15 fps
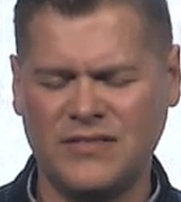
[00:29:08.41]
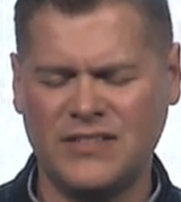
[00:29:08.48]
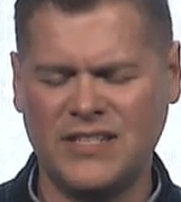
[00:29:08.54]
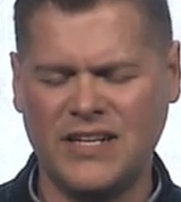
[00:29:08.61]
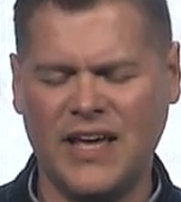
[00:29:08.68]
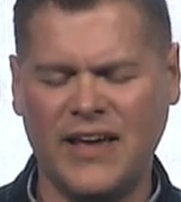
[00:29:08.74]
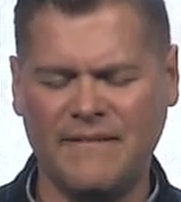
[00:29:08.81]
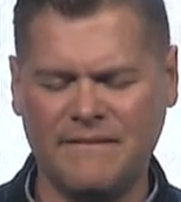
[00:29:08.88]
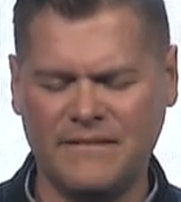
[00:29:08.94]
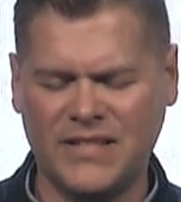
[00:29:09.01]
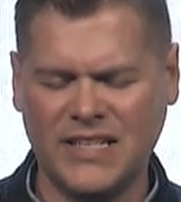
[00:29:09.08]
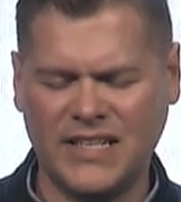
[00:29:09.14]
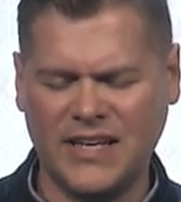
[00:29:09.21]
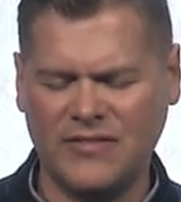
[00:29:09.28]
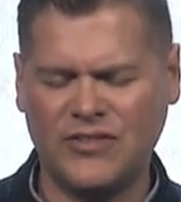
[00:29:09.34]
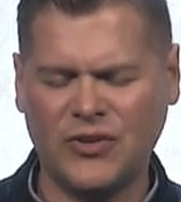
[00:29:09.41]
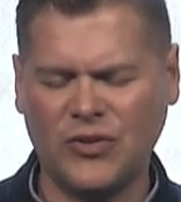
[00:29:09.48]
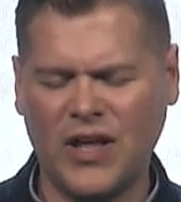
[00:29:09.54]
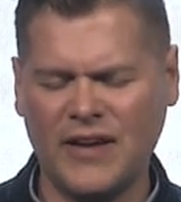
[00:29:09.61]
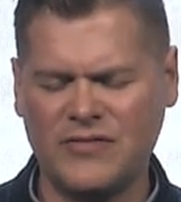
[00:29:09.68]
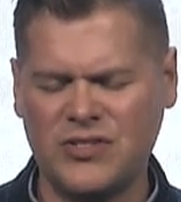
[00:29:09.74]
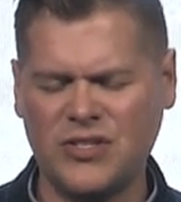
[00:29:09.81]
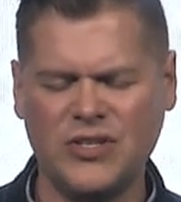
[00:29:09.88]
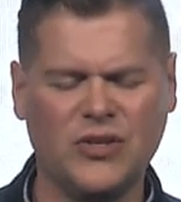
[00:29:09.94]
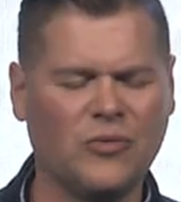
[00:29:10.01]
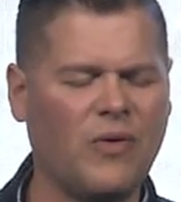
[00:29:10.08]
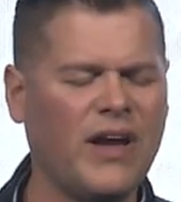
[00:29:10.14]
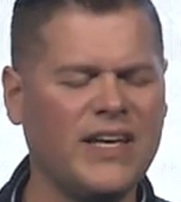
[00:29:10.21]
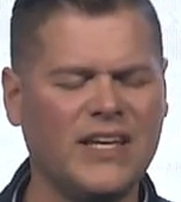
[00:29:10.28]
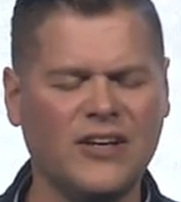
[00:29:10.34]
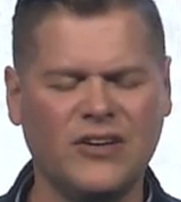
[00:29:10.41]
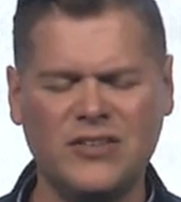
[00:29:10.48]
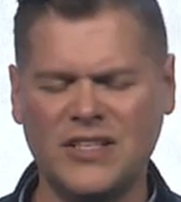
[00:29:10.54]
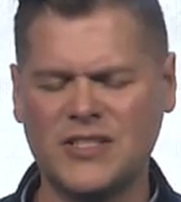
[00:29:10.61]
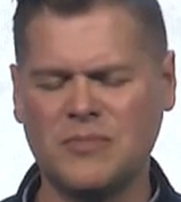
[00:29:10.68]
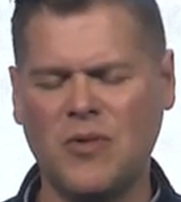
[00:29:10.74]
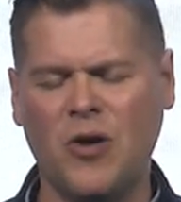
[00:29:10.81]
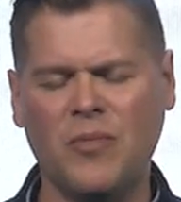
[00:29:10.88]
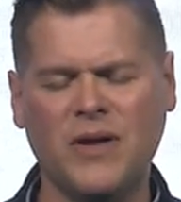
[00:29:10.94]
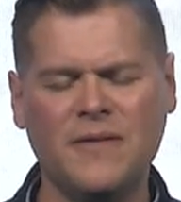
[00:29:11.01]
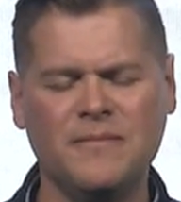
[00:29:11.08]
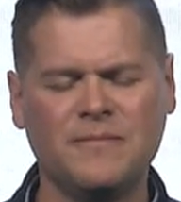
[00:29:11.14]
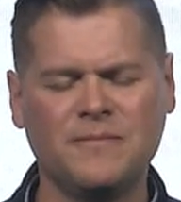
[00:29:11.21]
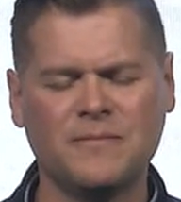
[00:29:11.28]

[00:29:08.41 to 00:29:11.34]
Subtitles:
today to give their life to you right here in this moment.